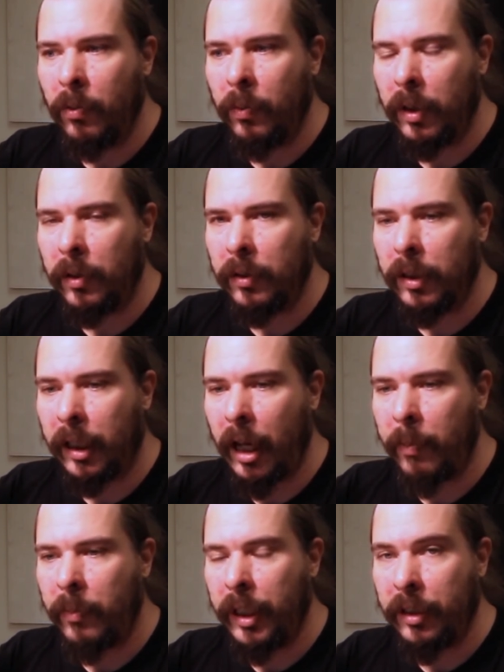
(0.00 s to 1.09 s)
well, the
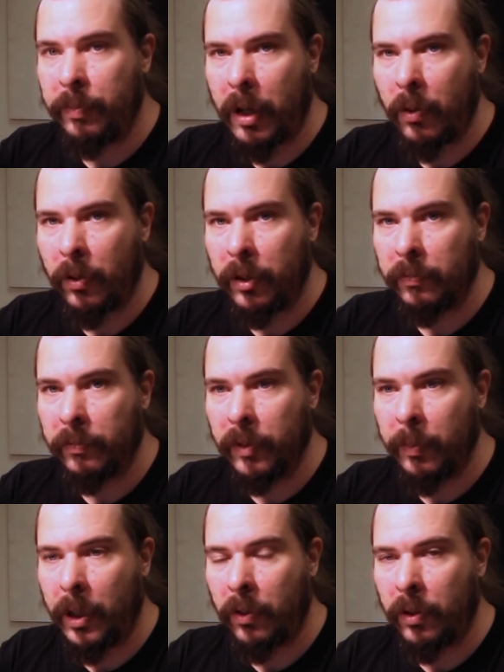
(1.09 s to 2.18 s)
camera needs power. The
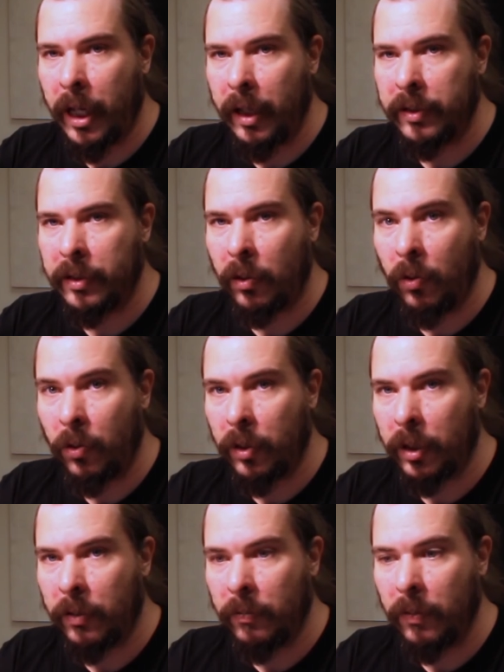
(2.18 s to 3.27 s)
power has a
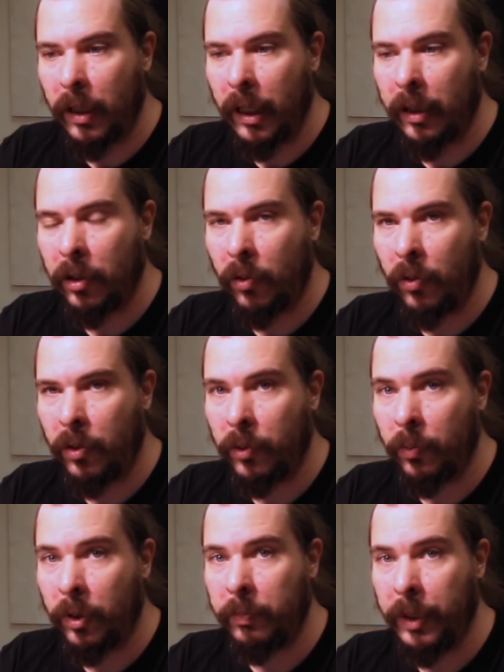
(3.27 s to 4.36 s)
cord, and the cord
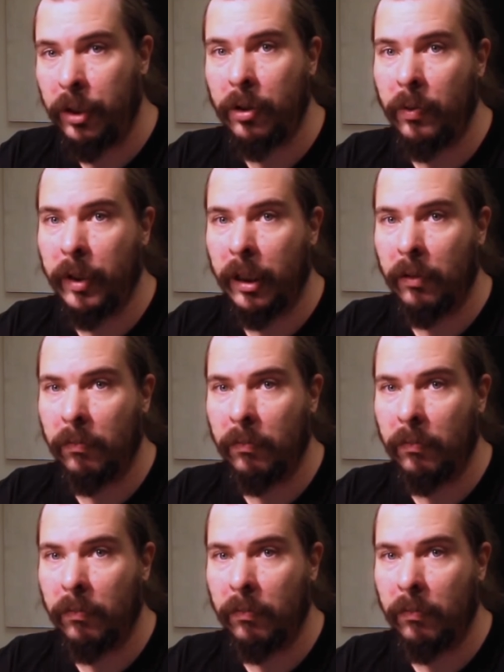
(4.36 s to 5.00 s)
will be showing,